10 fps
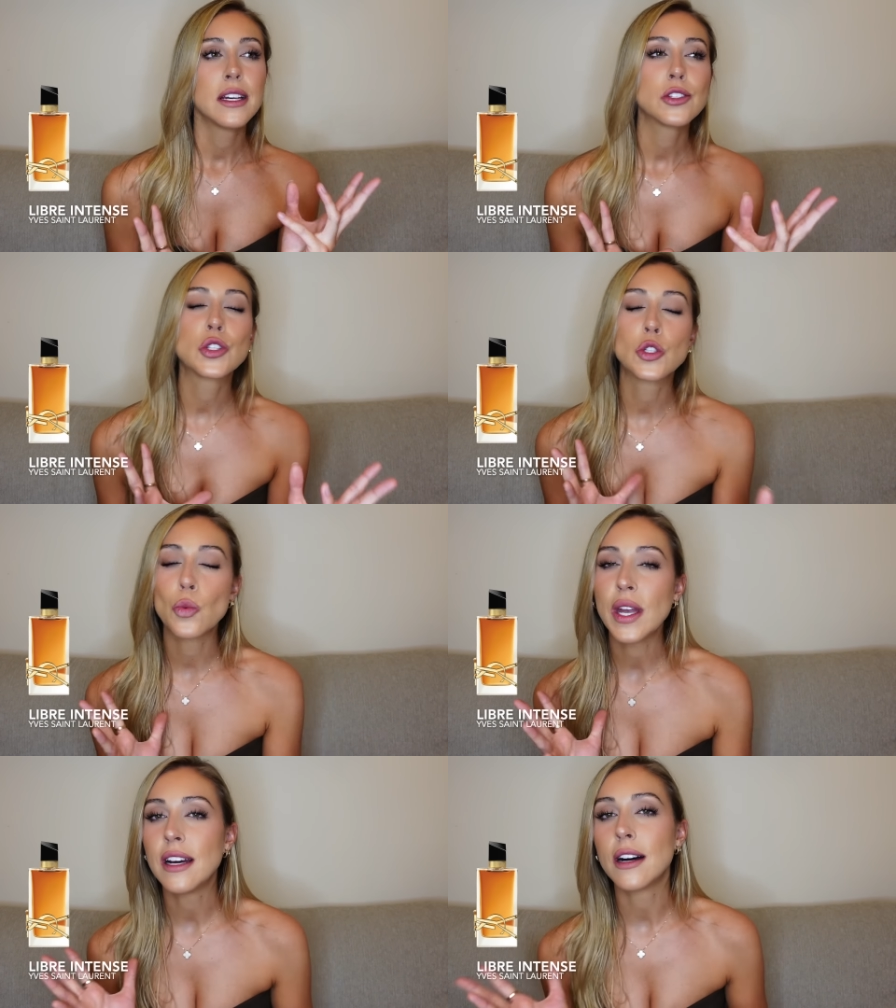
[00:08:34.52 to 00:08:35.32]

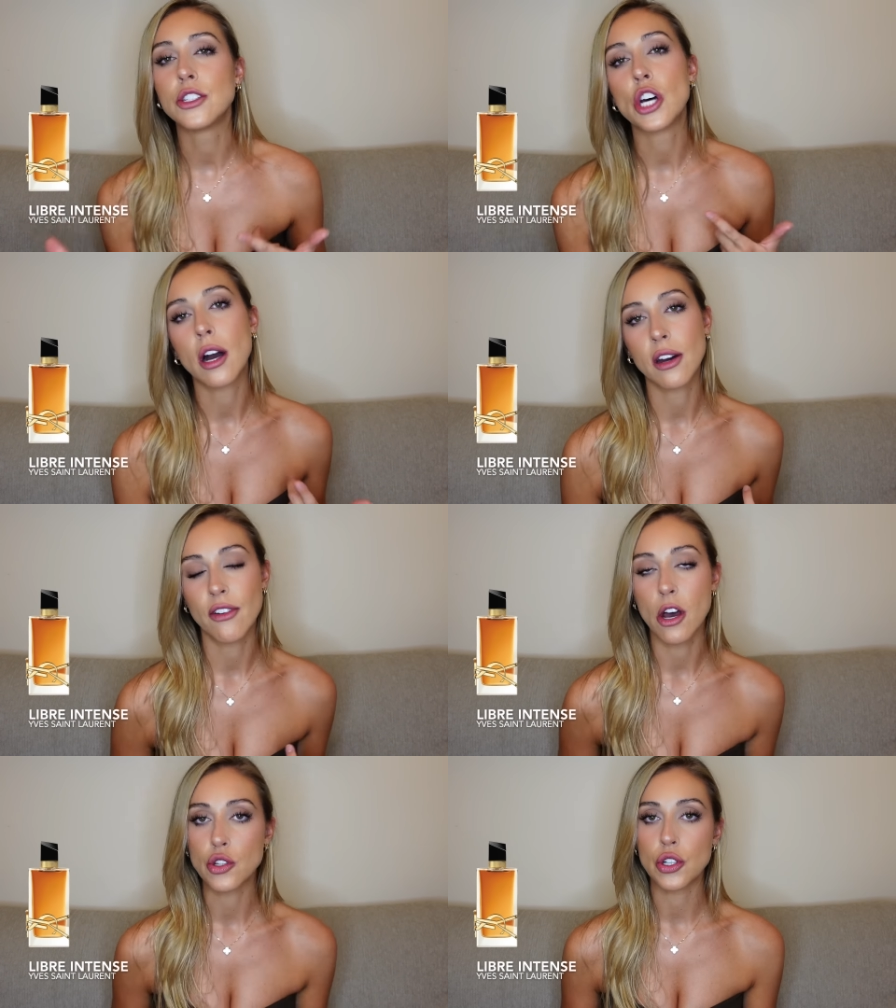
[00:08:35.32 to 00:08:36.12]
sweeter, darker
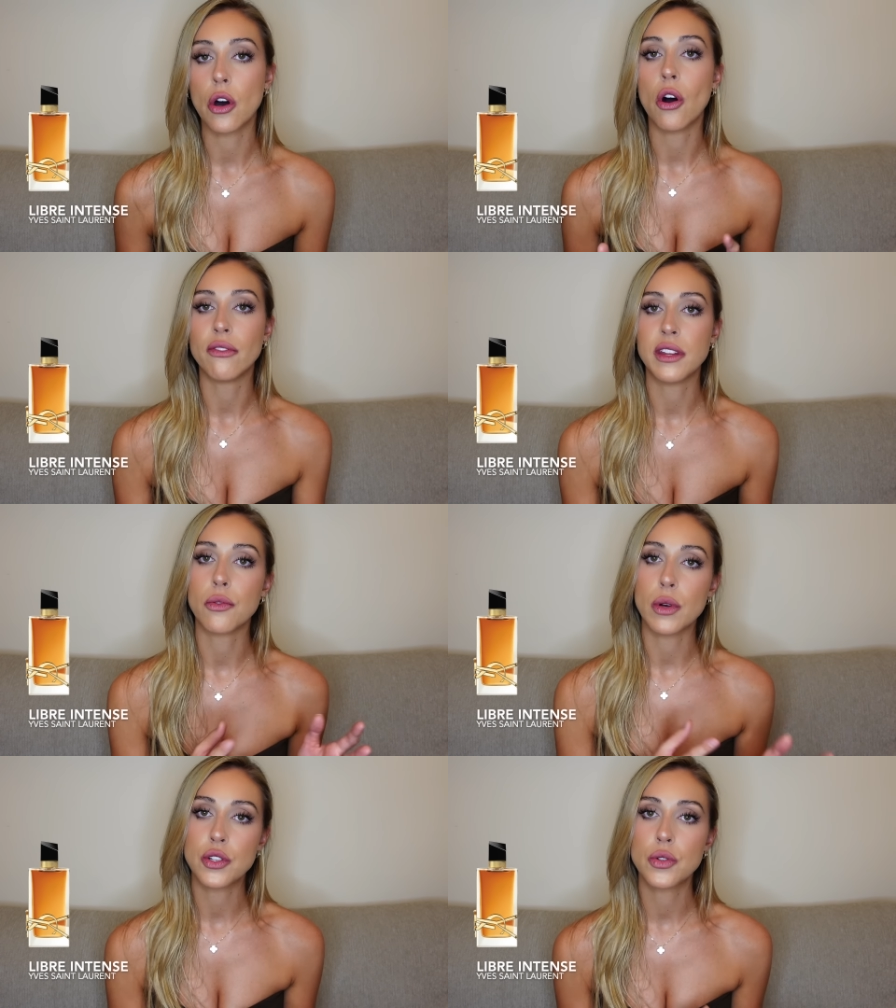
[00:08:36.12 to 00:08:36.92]
version of the
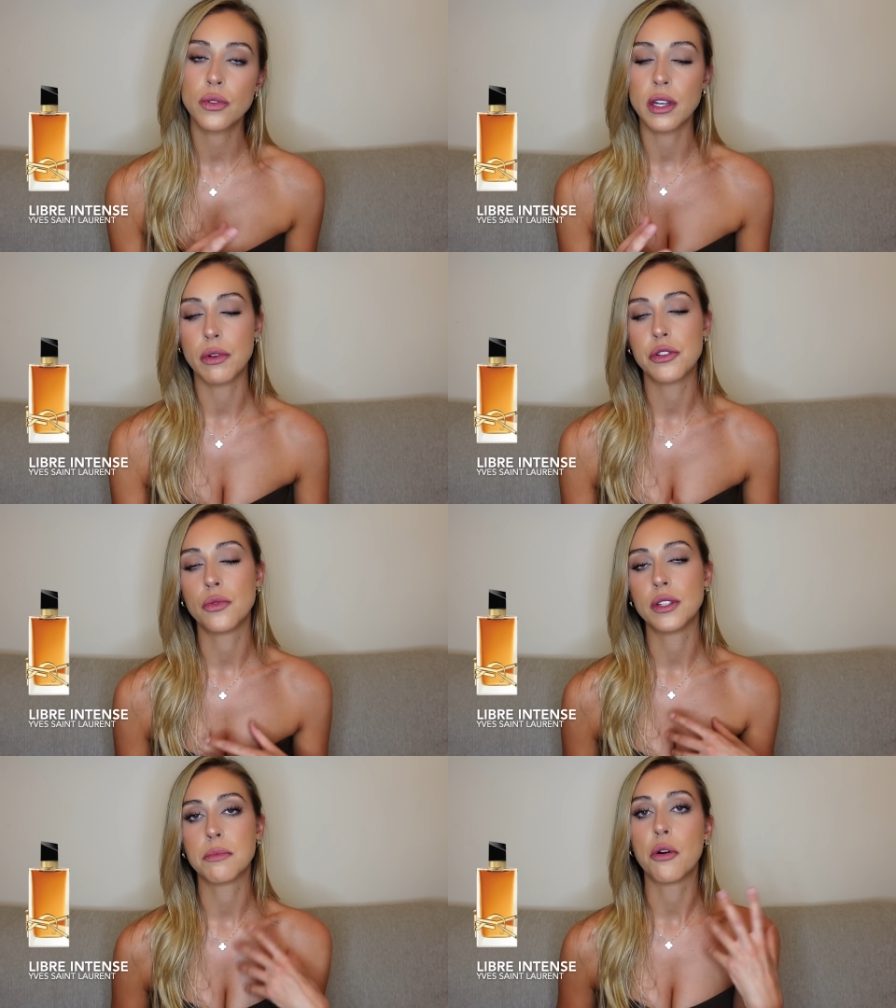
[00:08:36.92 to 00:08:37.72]
original. The
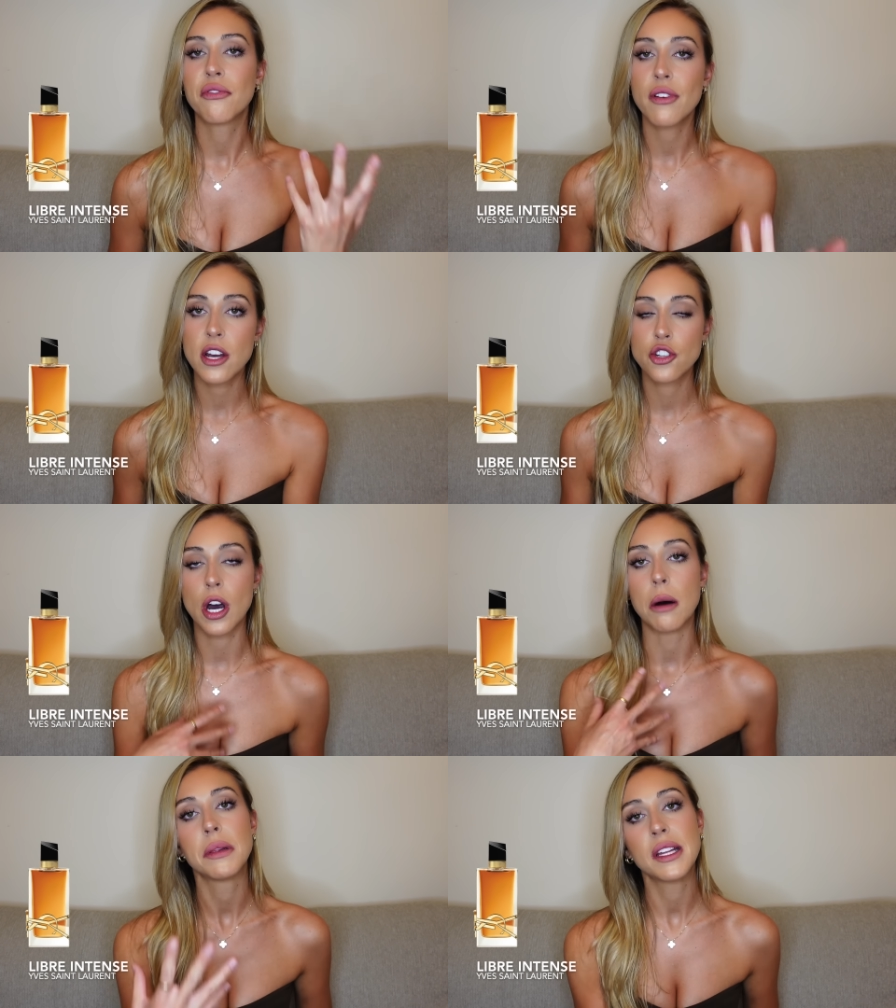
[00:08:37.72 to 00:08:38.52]
original is more fresh,
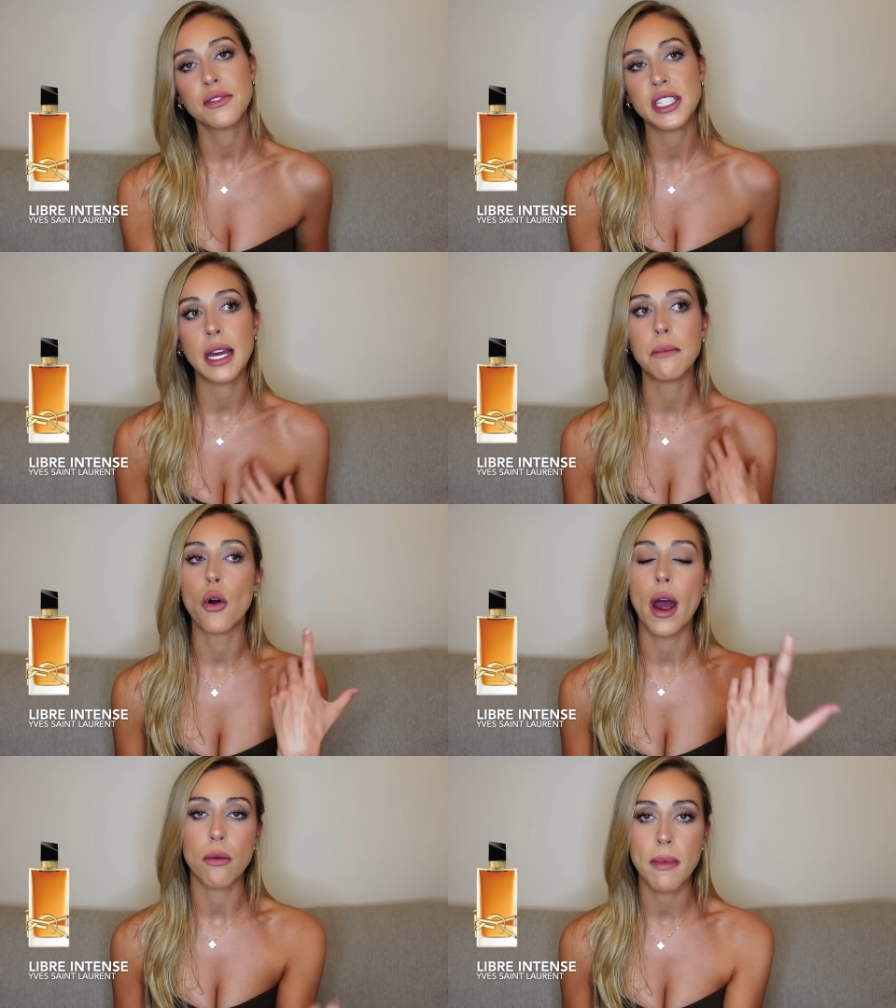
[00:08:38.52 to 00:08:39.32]
uplifting,
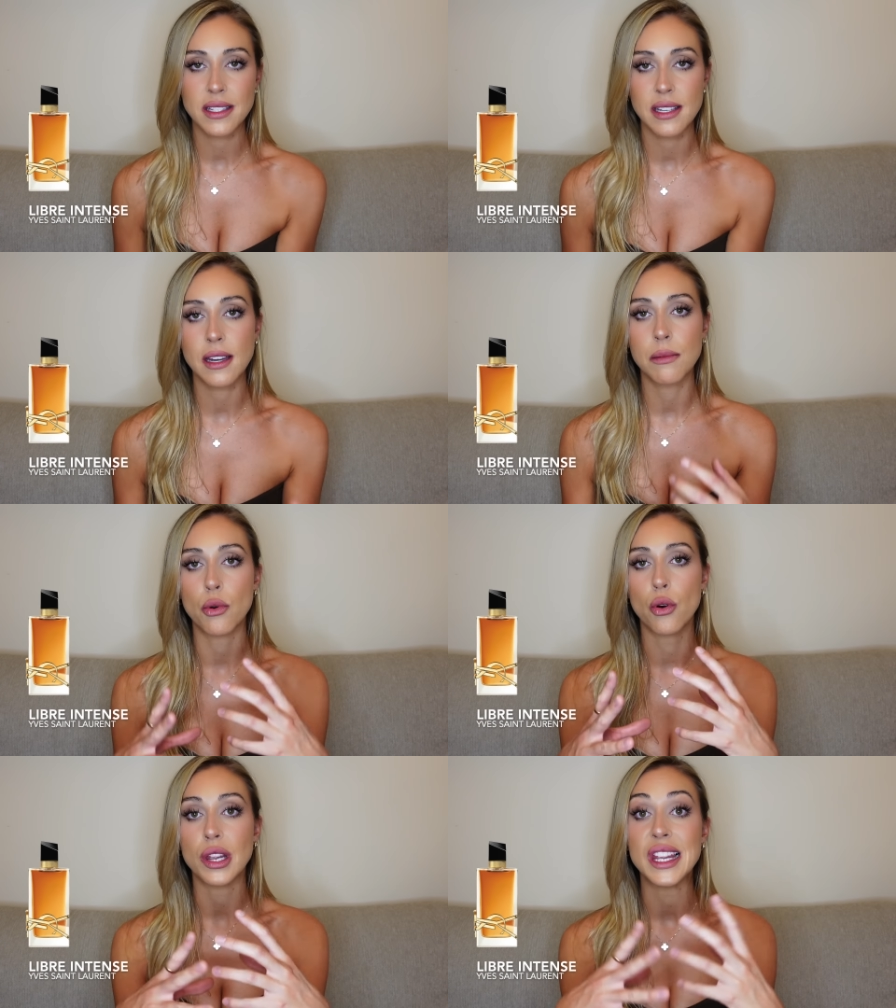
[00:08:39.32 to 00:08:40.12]
more aromatic,
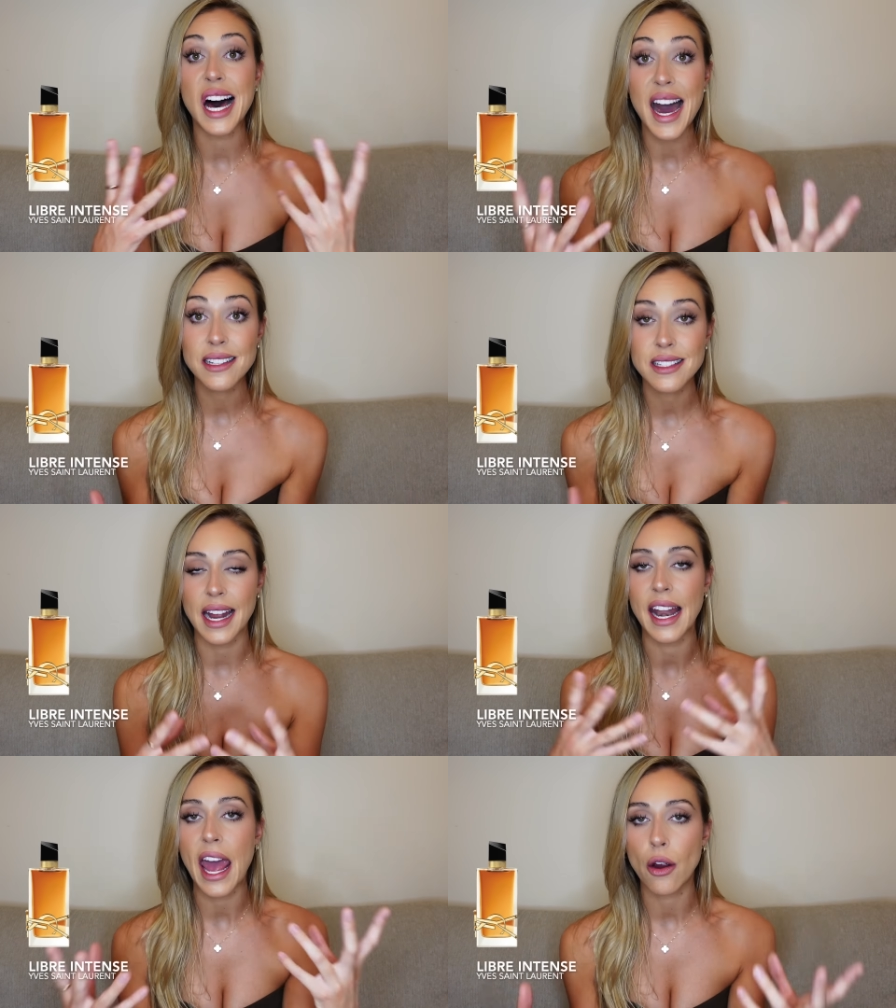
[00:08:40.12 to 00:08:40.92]
more light
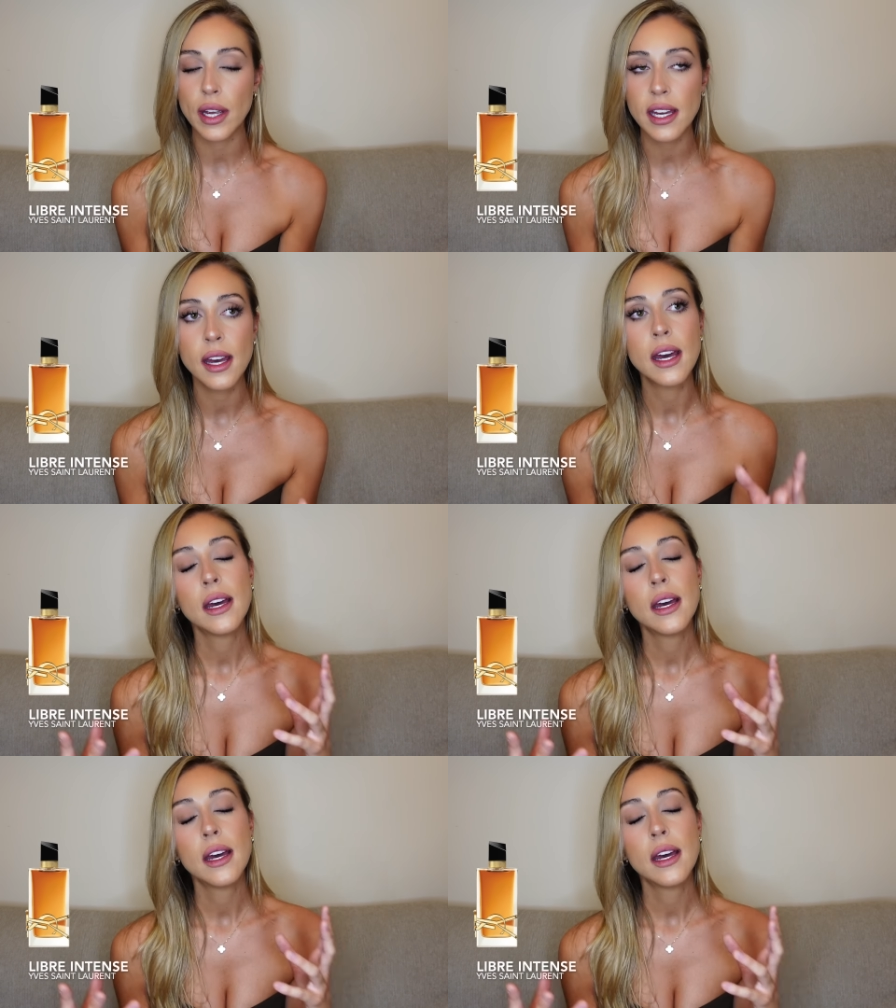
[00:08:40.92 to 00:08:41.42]
and airy.